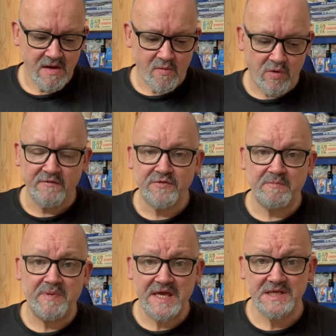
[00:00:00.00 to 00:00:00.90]
One of the
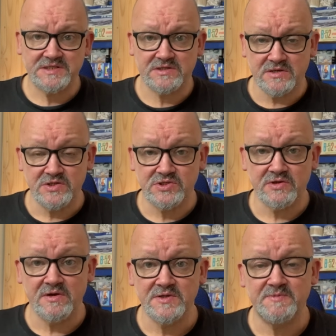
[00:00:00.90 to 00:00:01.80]
biggest
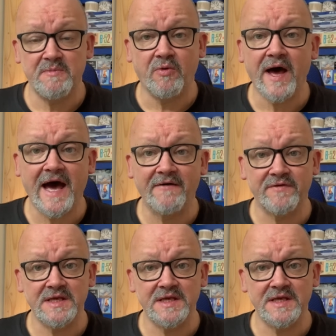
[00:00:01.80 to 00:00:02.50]
concerns people have